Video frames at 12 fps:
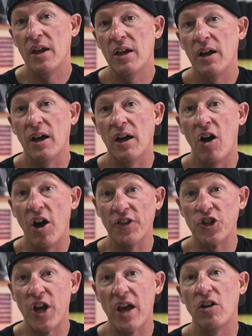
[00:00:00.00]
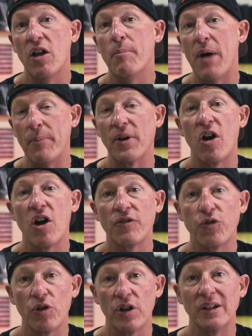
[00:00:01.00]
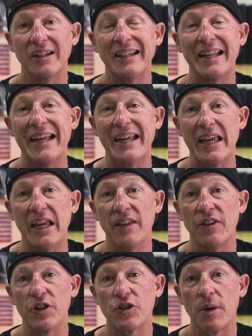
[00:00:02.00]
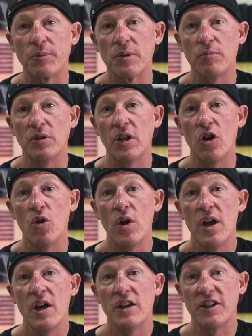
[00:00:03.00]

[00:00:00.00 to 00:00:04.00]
on the channel. I'll pop a card for you, link in the description below. To